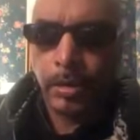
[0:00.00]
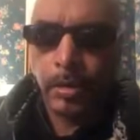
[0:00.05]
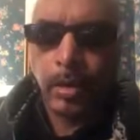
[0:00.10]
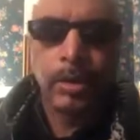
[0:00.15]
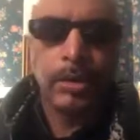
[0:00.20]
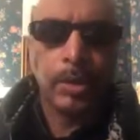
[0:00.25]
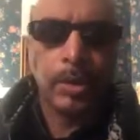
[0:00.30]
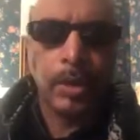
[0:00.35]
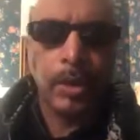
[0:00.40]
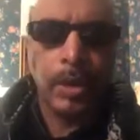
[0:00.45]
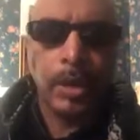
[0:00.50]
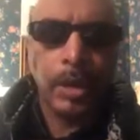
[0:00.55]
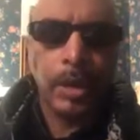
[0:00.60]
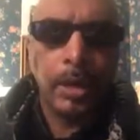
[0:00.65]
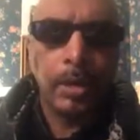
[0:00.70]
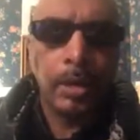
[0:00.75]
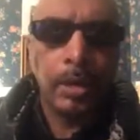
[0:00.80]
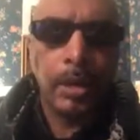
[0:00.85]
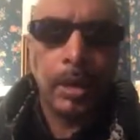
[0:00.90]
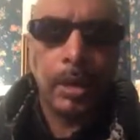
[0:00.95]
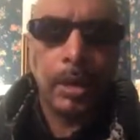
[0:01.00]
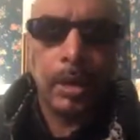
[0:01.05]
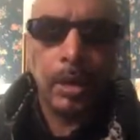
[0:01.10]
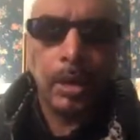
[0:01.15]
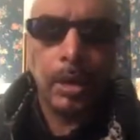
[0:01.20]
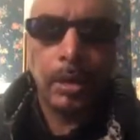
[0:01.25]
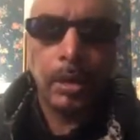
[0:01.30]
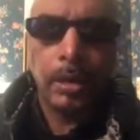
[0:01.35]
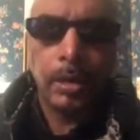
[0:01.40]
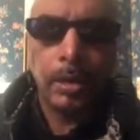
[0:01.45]
what it, it,
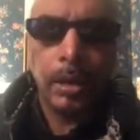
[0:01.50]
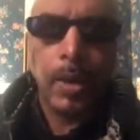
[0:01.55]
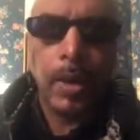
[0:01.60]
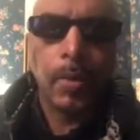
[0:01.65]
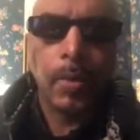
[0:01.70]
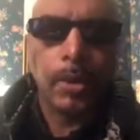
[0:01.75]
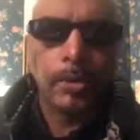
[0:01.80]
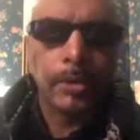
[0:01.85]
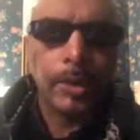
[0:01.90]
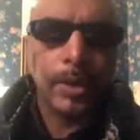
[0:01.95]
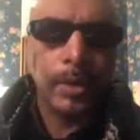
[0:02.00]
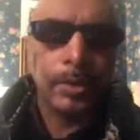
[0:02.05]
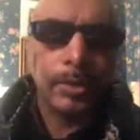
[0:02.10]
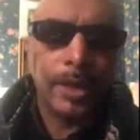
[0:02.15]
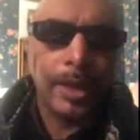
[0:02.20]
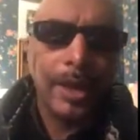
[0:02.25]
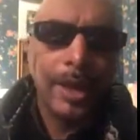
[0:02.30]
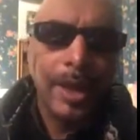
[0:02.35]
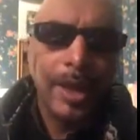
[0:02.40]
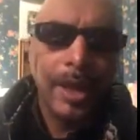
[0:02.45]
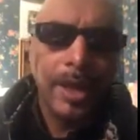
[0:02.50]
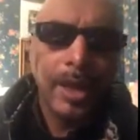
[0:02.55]
it was. It was a